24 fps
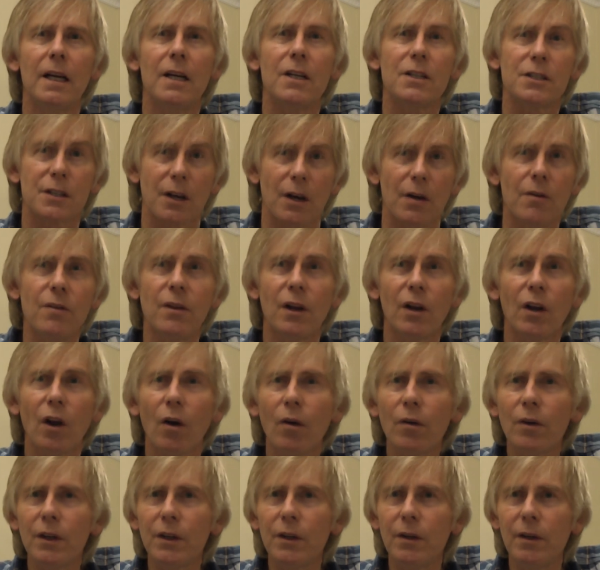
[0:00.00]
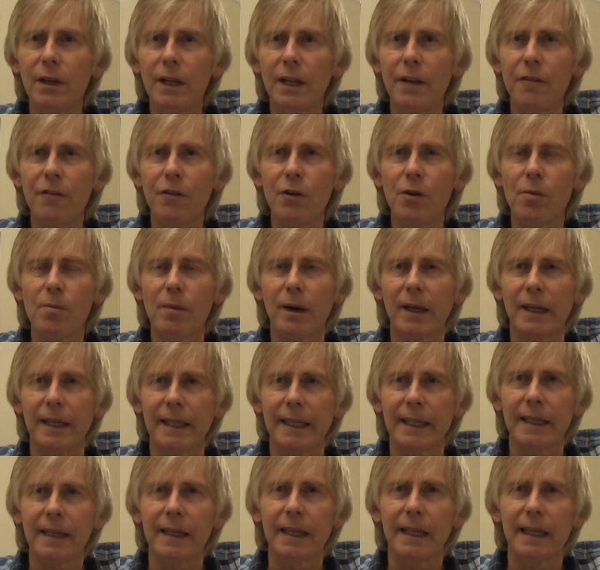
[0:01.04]
So the longer you leave your
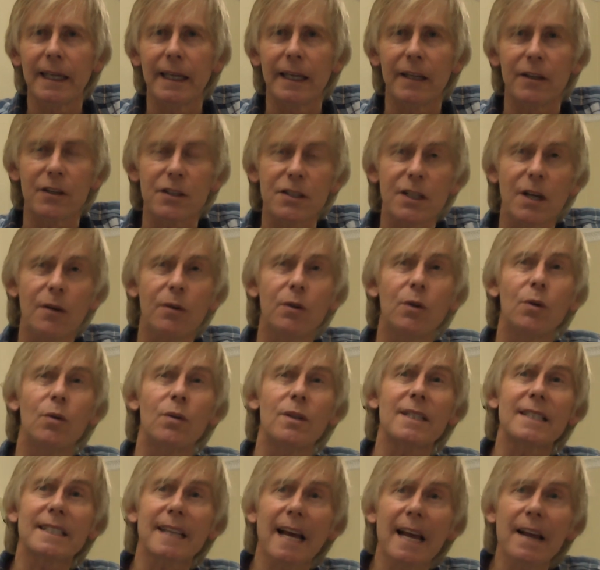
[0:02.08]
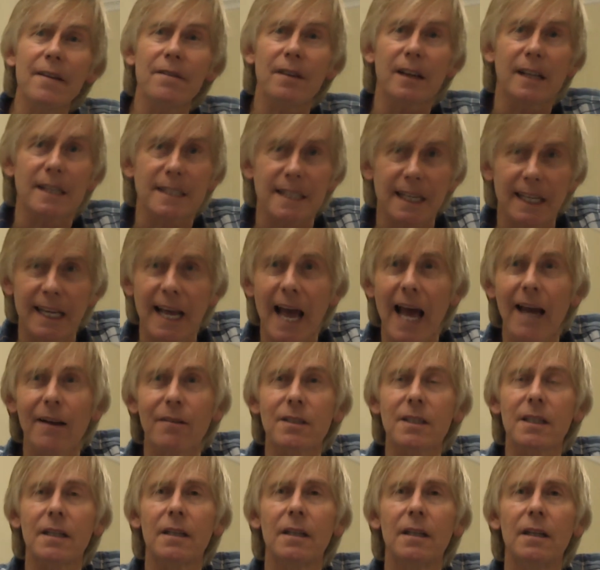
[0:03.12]
money in a so-called savings
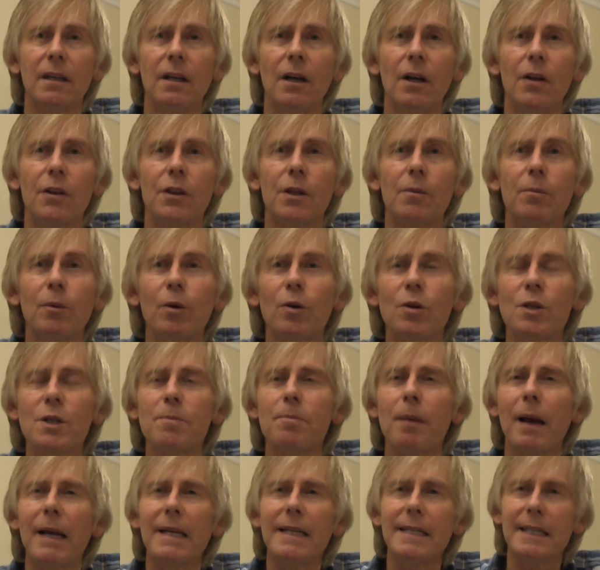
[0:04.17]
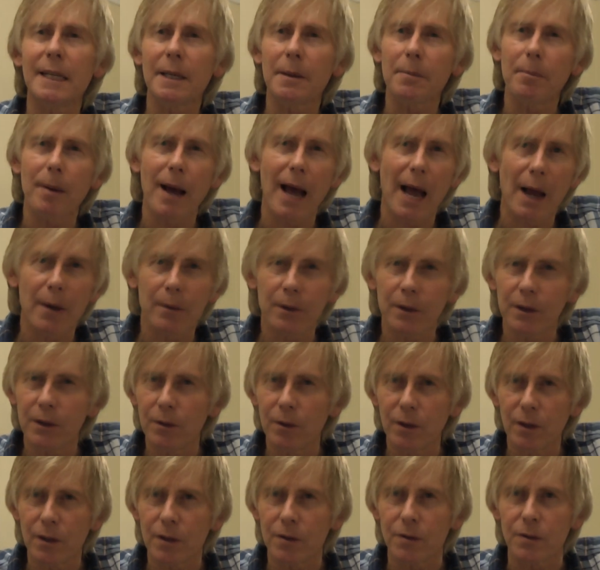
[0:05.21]
account, the more spending power
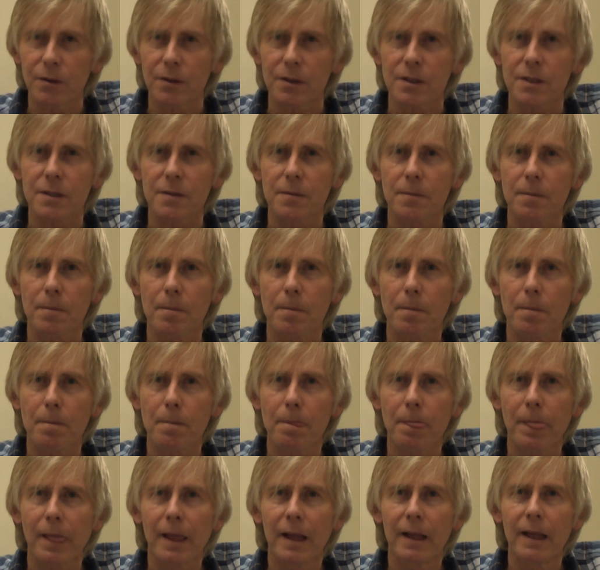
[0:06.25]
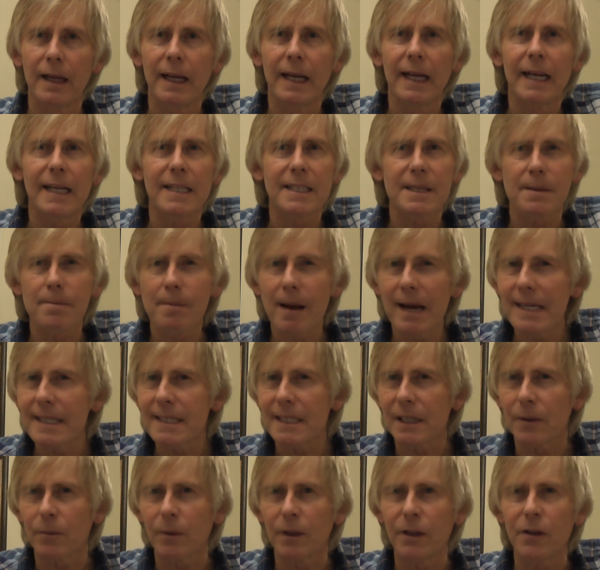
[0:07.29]
you lose. It's
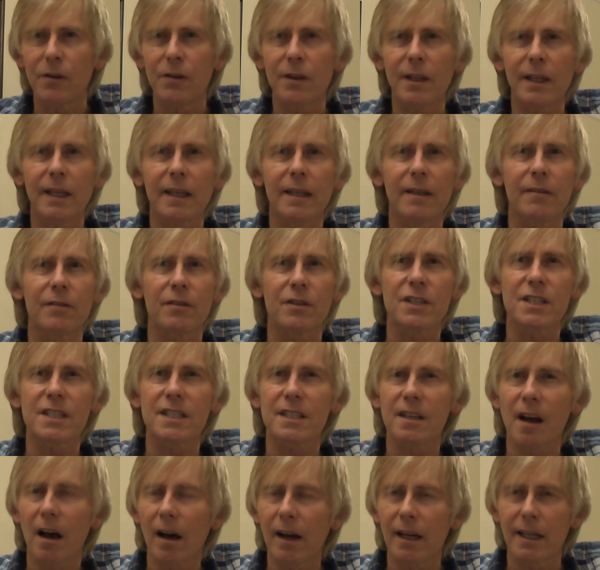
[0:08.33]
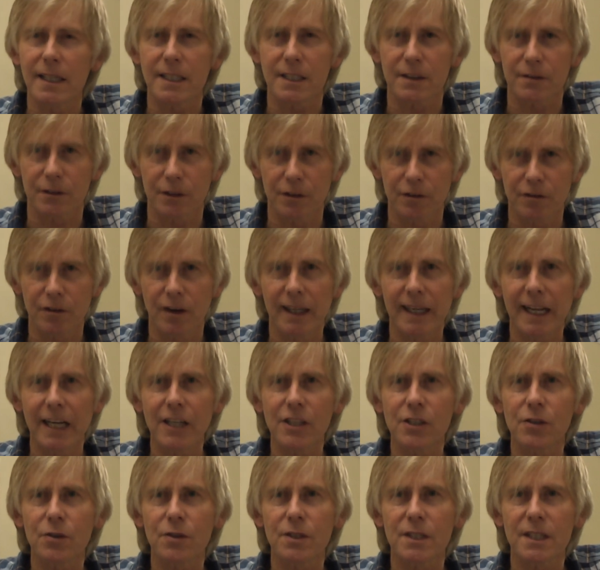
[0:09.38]
amazing when you think of the size of the
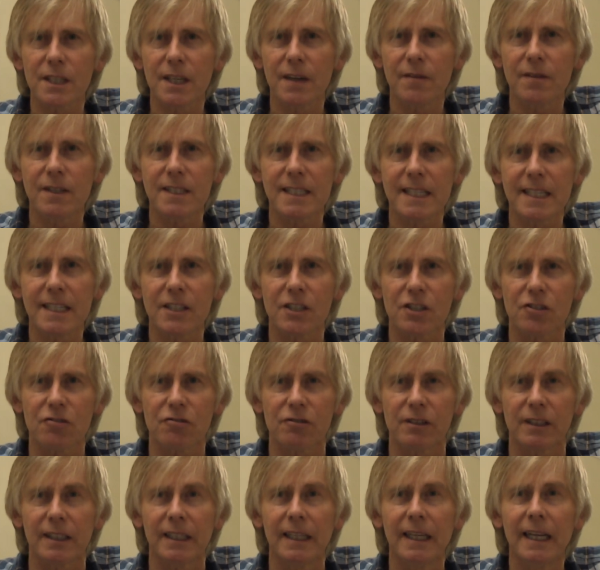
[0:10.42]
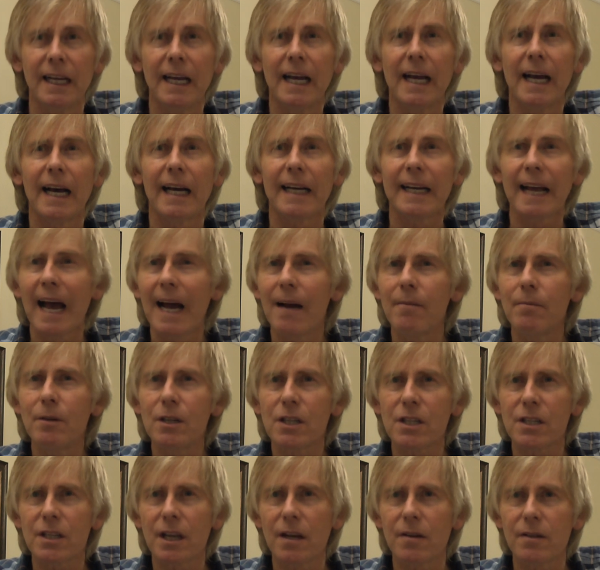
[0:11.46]
financial service industry and how
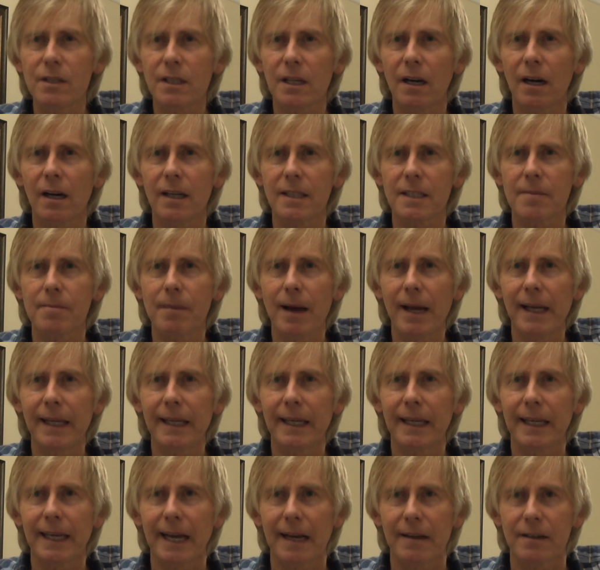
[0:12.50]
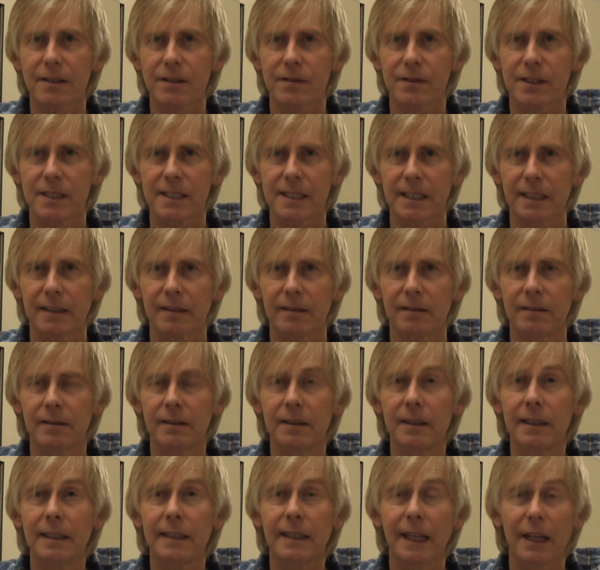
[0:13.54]
much those guys are making out of the deal,
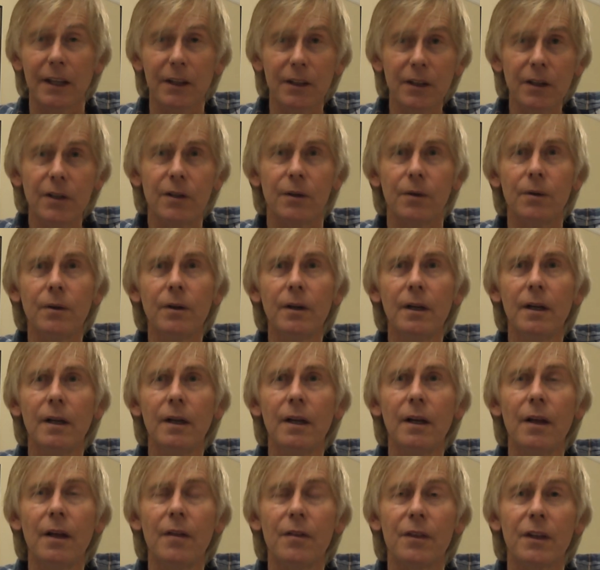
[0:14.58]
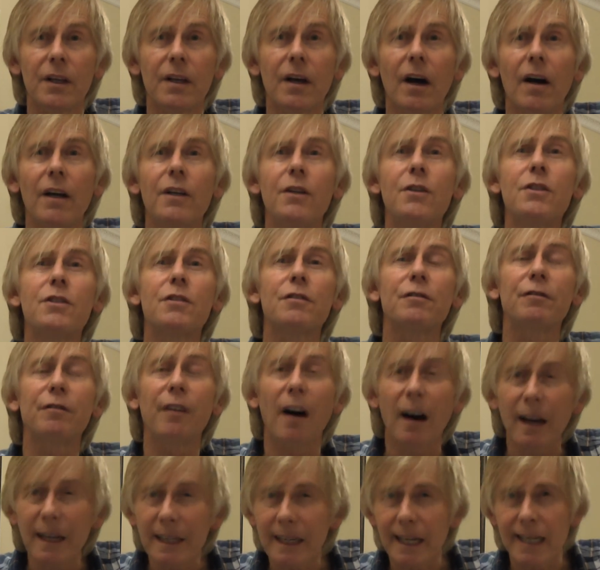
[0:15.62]
that you, the guy who's
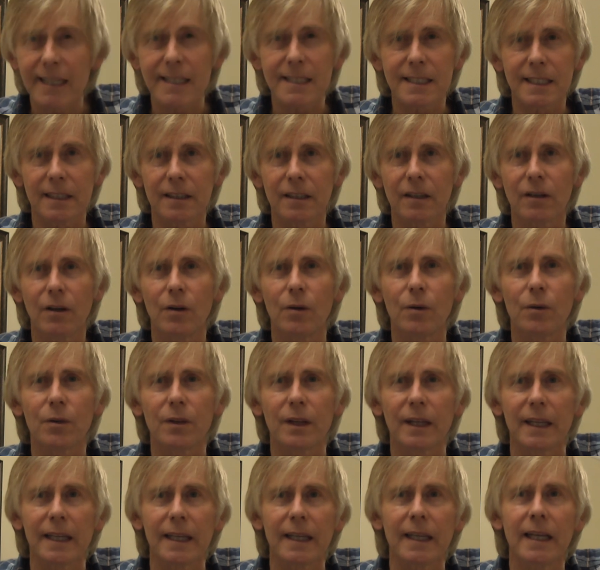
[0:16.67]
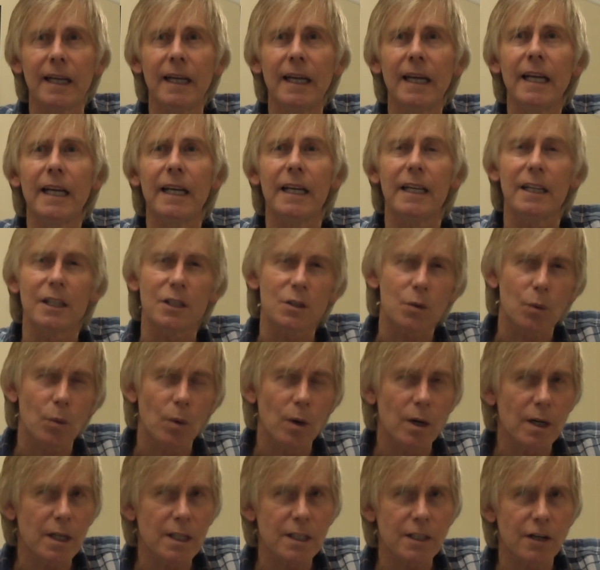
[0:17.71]
financing the whole thing, is
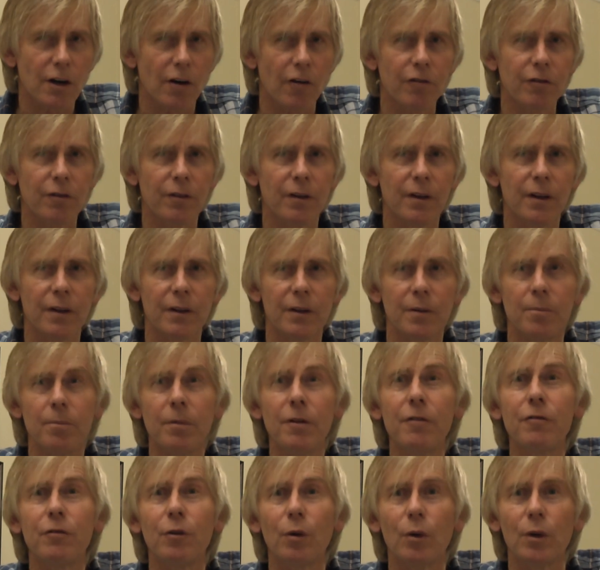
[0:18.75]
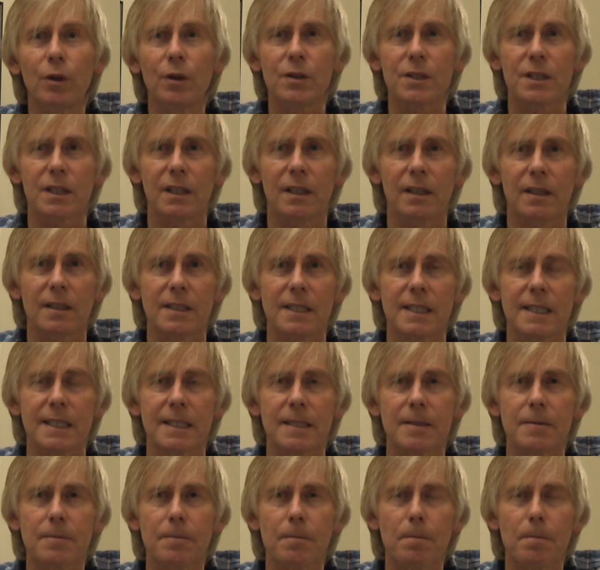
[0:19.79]
worse off than before you started.